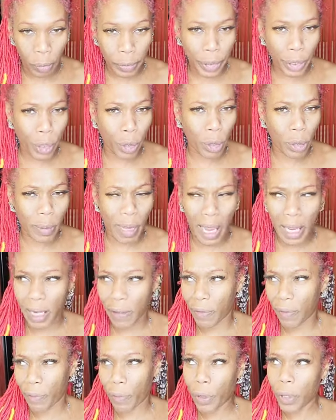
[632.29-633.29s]
Excuse me, I ain't
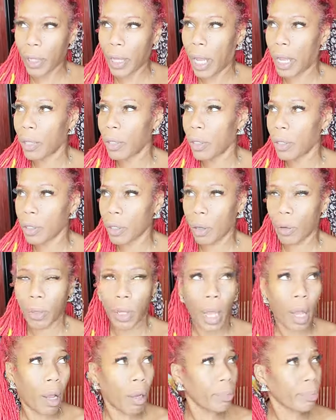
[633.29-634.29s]
even 49 years old,
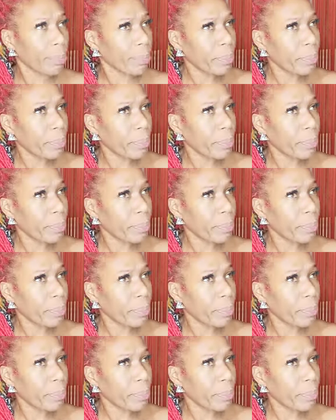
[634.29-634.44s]
y'all.